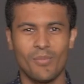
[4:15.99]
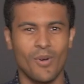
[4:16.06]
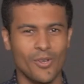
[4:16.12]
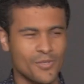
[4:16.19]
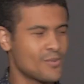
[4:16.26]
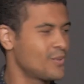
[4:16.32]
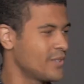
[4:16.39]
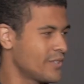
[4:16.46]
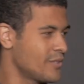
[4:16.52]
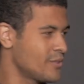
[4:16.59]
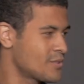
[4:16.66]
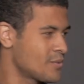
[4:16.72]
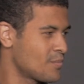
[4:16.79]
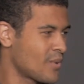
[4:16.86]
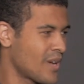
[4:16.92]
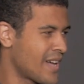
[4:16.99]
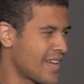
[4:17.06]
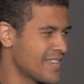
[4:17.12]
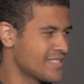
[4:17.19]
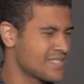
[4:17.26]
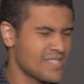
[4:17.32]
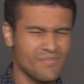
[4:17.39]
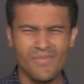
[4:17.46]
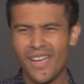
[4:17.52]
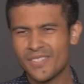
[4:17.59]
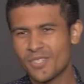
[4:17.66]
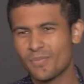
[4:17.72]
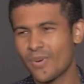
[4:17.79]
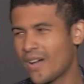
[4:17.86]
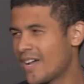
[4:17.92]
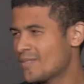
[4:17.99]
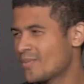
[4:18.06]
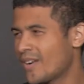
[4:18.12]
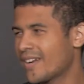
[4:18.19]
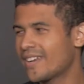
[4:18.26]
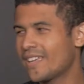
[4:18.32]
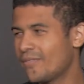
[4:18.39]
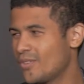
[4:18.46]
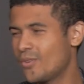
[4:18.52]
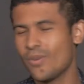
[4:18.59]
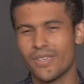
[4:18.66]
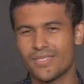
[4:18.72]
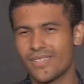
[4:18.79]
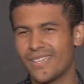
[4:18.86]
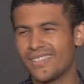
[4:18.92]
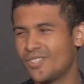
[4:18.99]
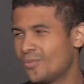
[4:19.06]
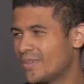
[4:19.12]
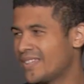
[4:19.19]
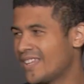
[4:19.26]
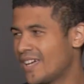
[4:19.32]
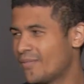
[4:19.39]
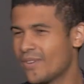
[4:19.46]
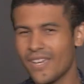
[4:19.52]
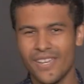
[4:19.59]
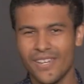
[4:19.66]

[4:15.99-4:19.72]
I'm also a little surprised, not surprised, but I'm going to give the USA a little bit of love.